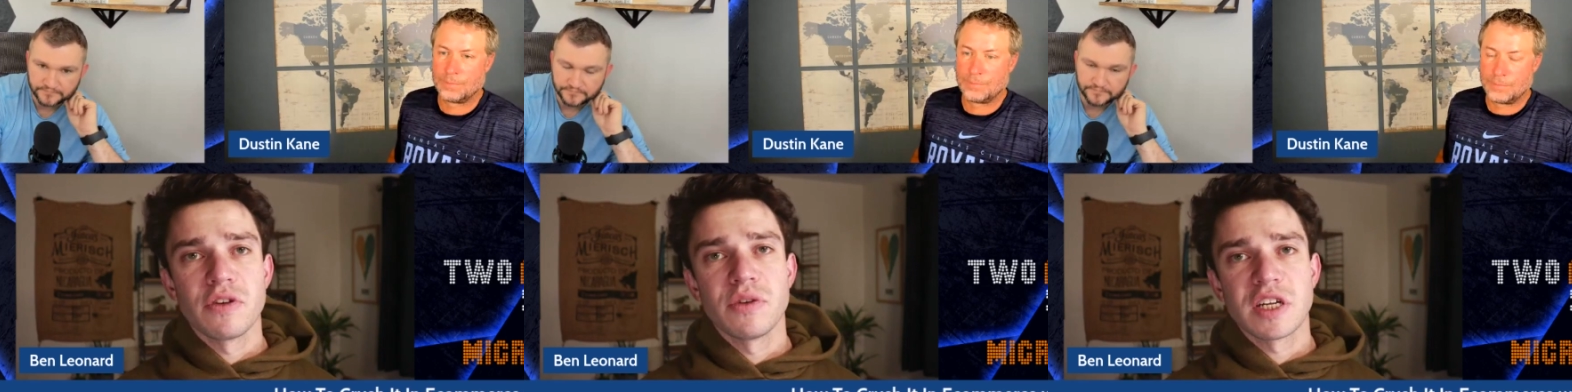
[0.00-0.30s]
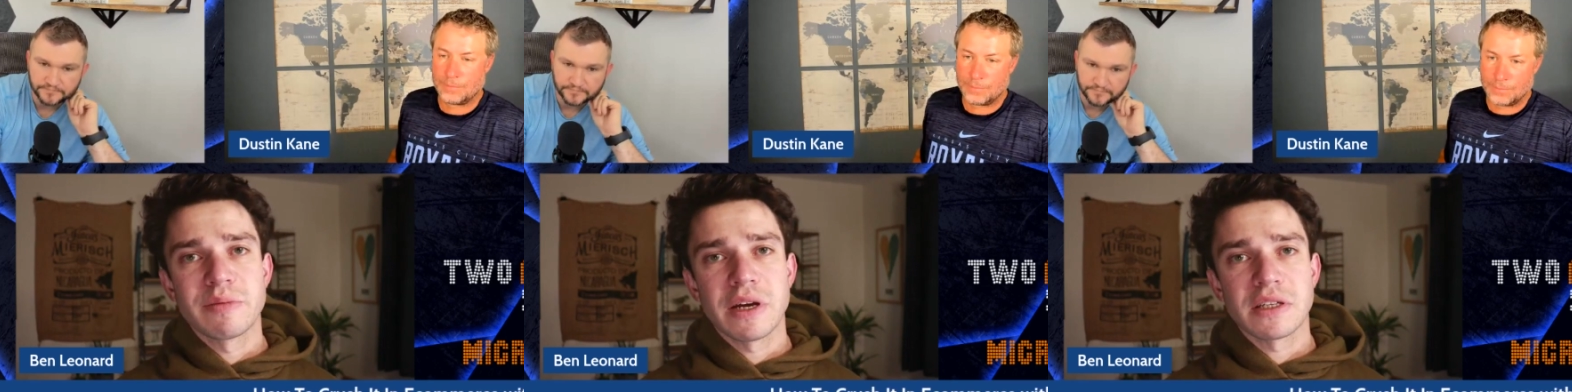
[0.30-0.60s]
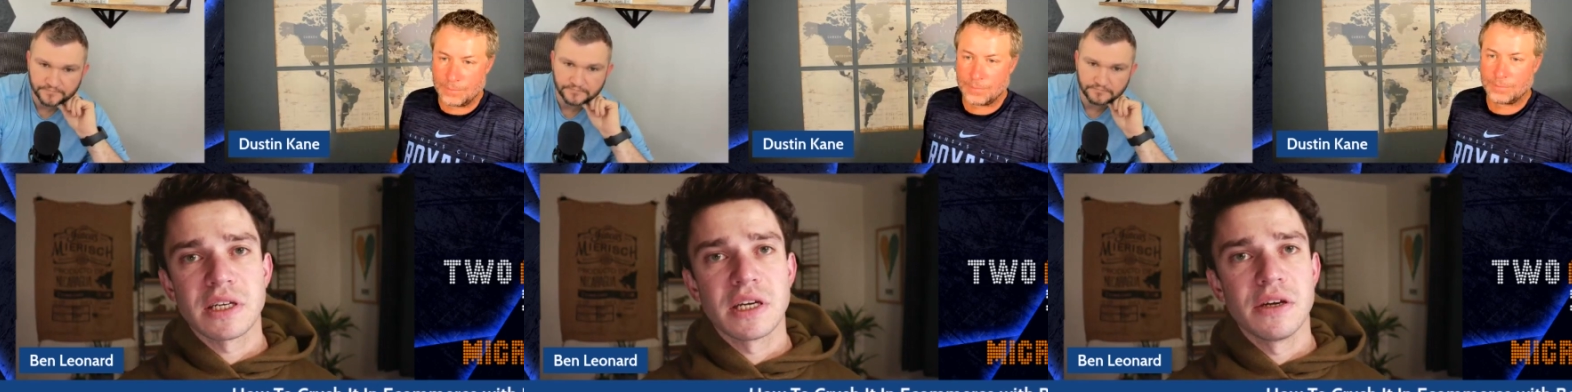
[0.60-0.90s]
Speaker 1: you'd expect to
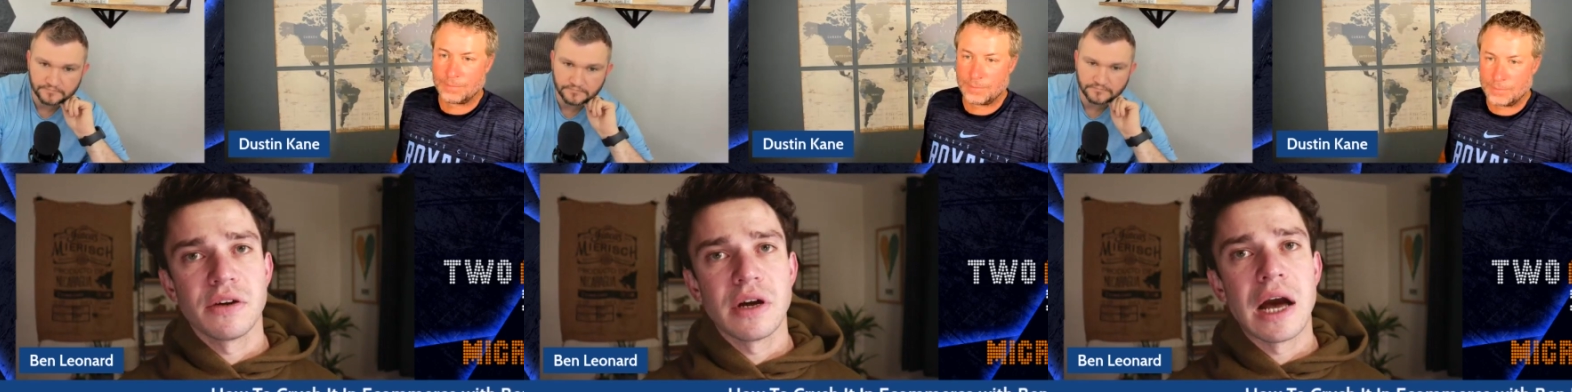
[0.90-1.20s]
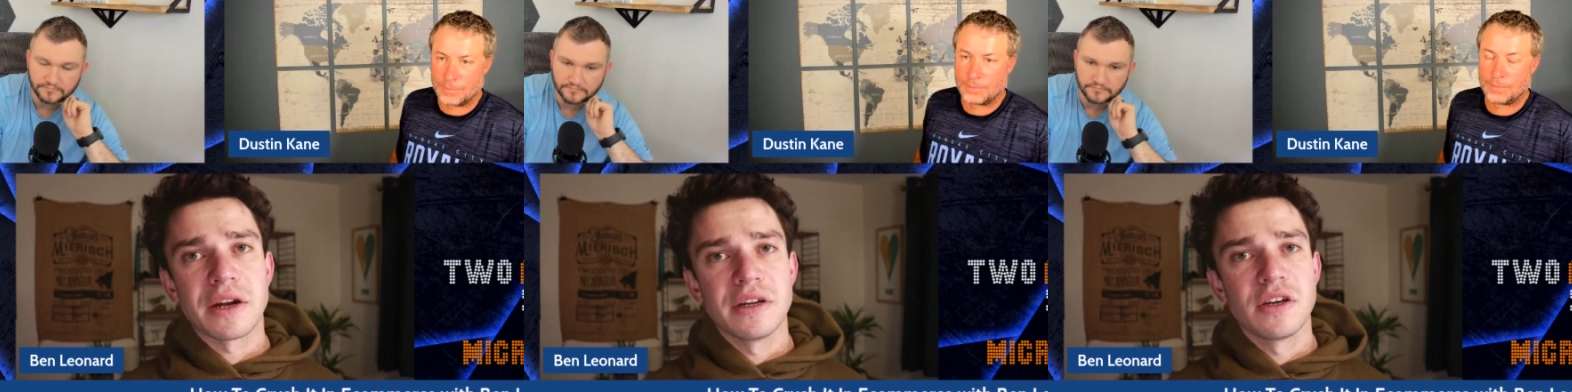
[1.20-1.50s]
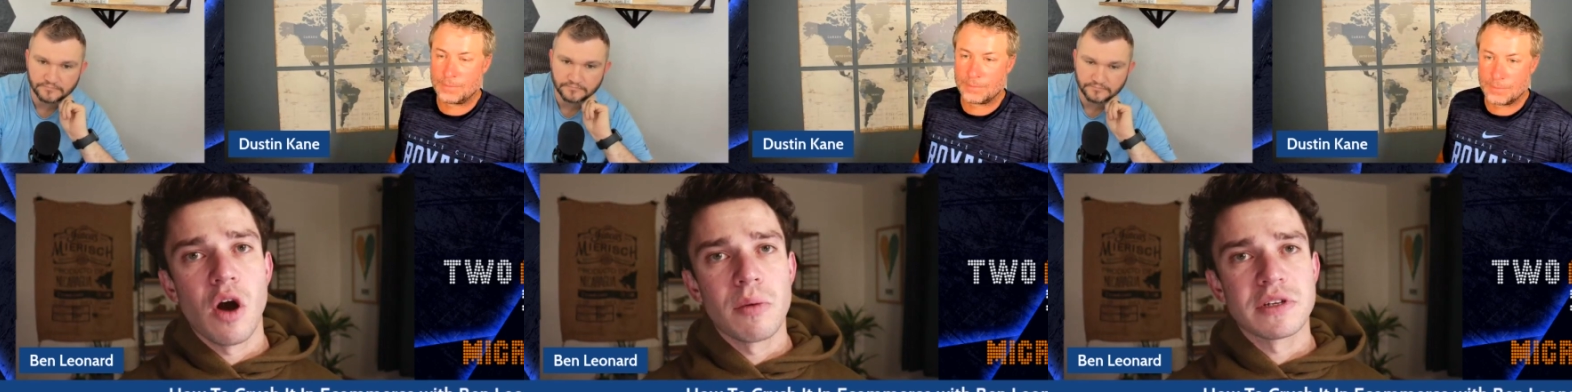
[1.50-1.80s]
hear at an
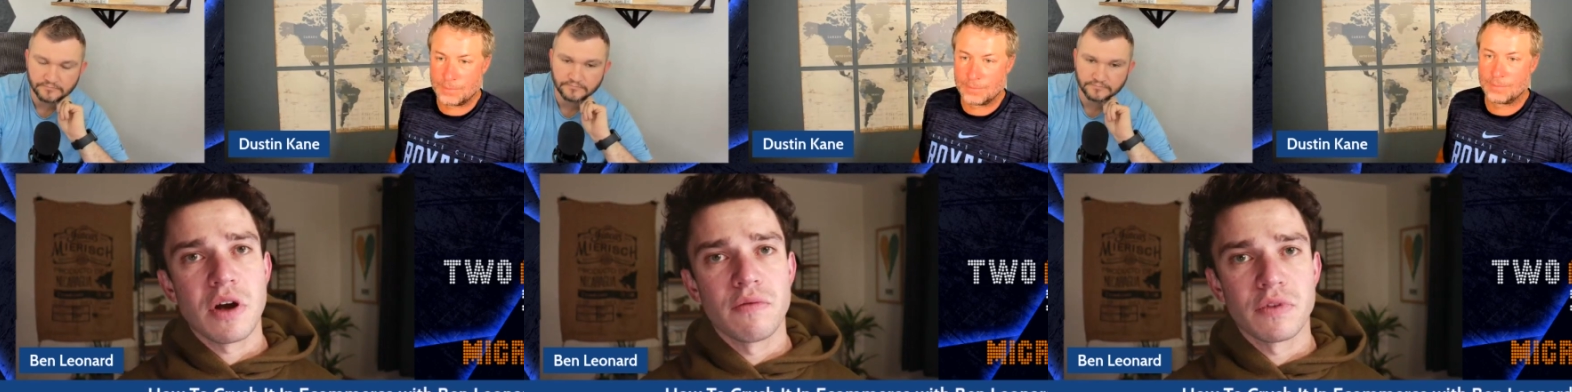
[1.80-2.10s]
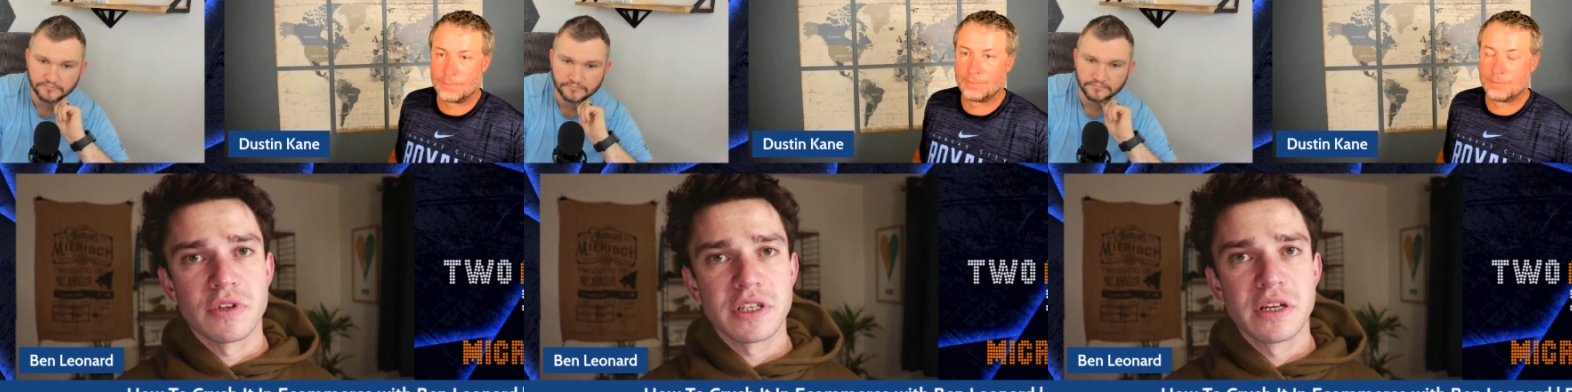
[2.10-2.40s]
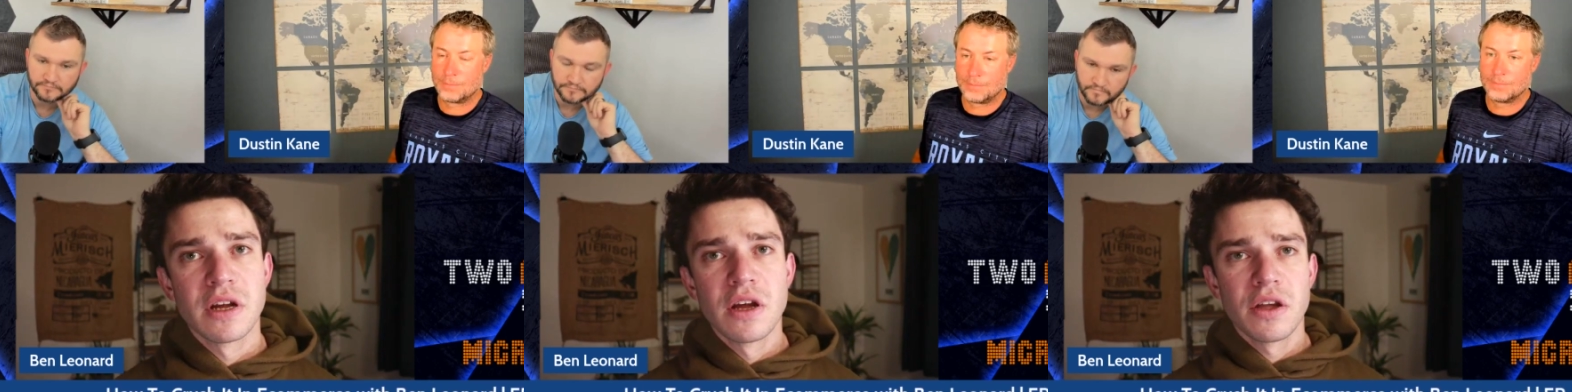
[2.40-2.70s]
e-commerce conference.
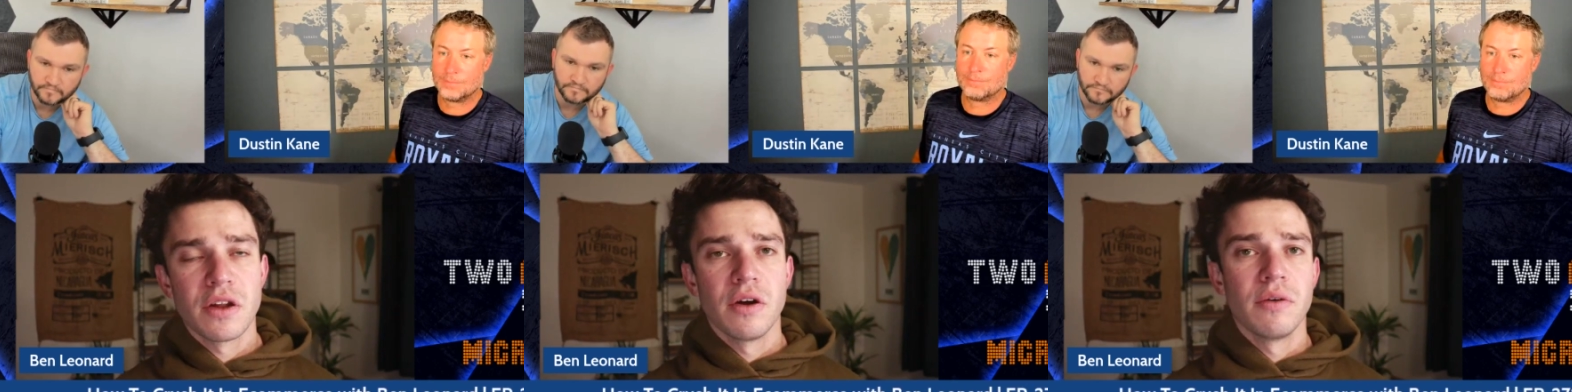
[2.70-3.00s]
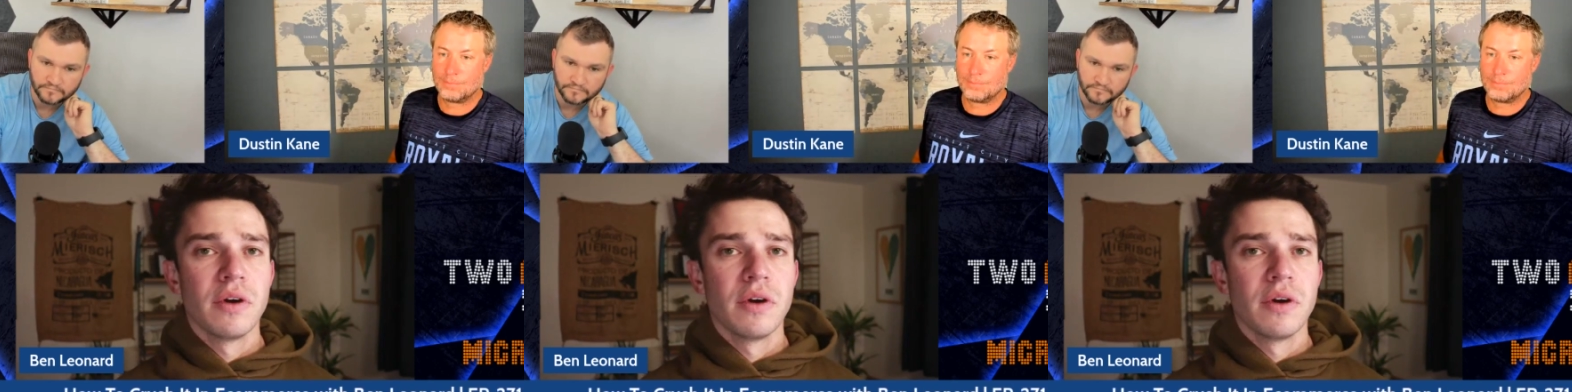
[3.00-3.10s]
You know,